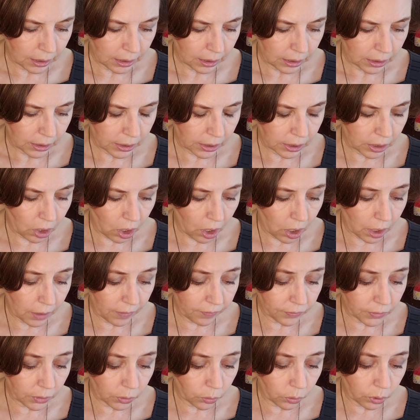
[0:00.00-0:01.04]

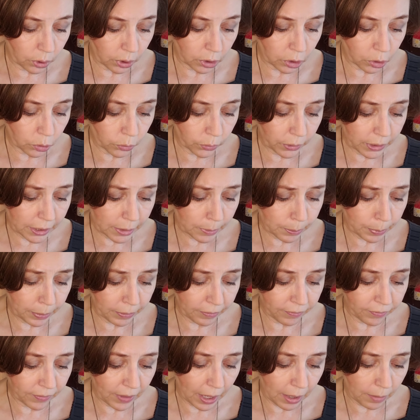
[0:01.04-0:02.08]
soft or crisp
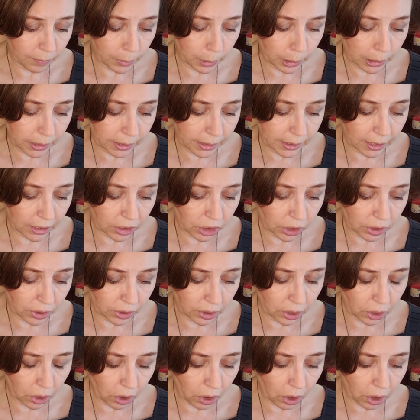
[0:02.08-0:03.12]
fabric such as
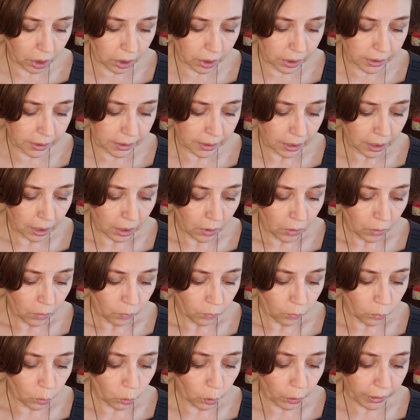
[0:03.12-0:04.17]
gauze,
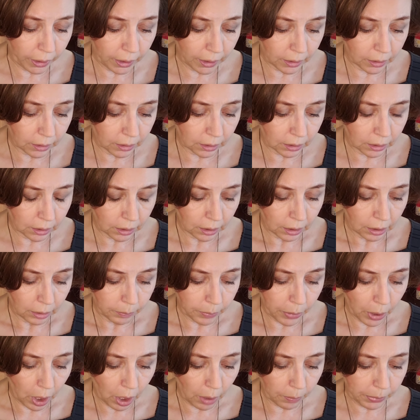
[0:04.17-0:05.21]
voile,
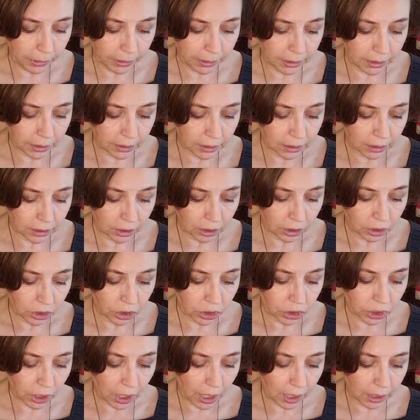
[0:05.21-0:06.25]
poplin,
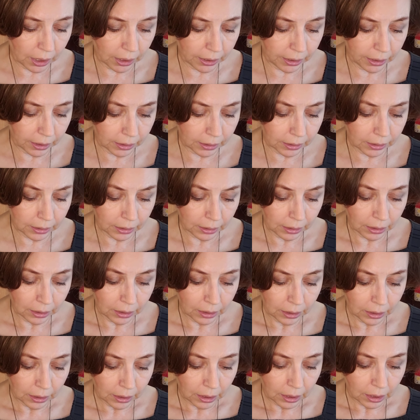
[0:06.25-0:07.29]
challis,
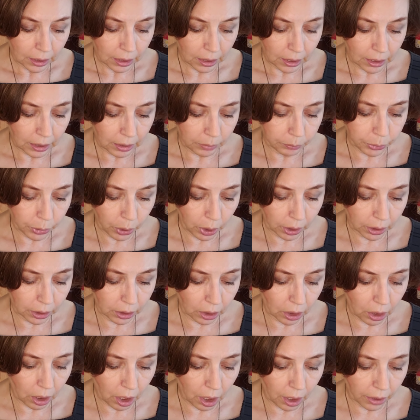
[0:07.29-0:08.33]

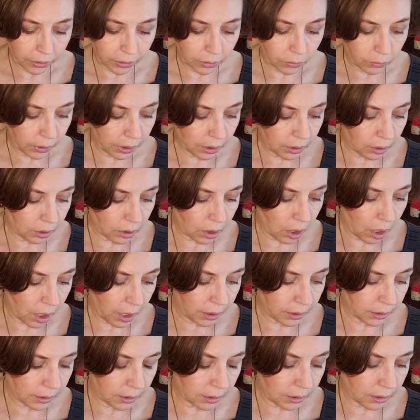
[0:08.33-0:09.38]
broadcloth, crinkle
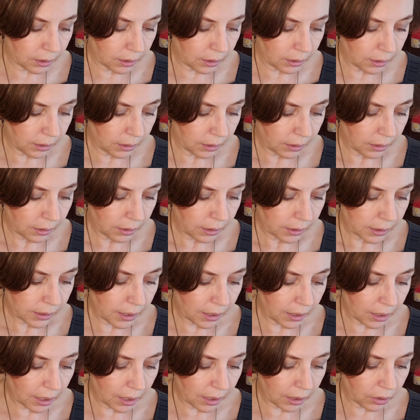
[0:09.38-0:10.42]
cotton,
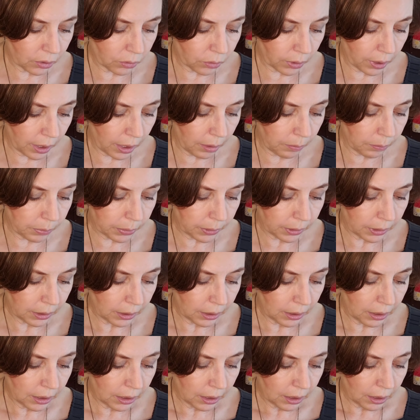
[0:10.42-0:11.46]
synthetic crepe,
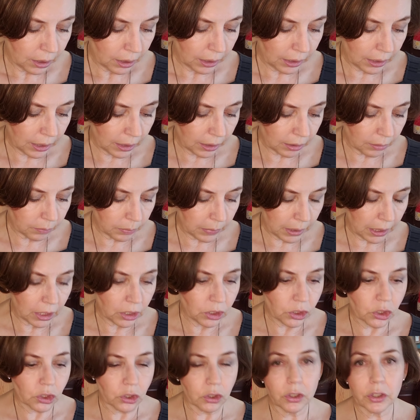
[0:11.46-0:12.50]
gingham, and
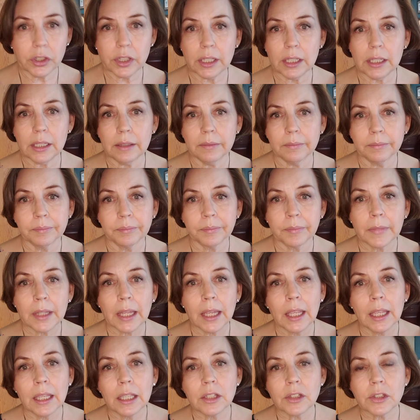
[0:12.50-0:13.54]
jersey.
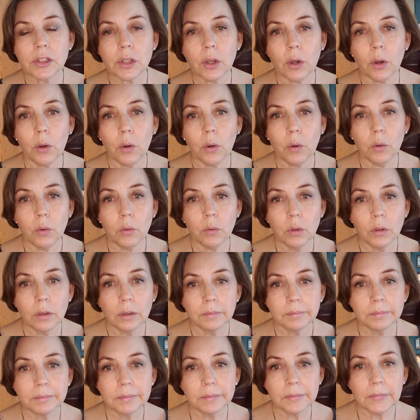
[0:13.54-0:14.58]
So
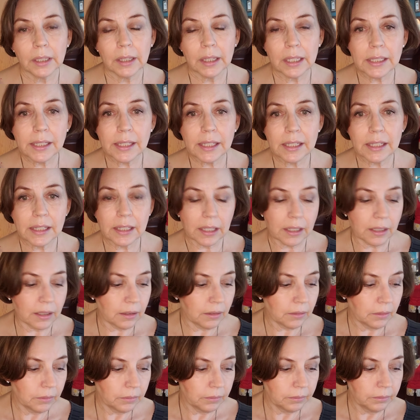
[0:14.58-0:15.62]
this is a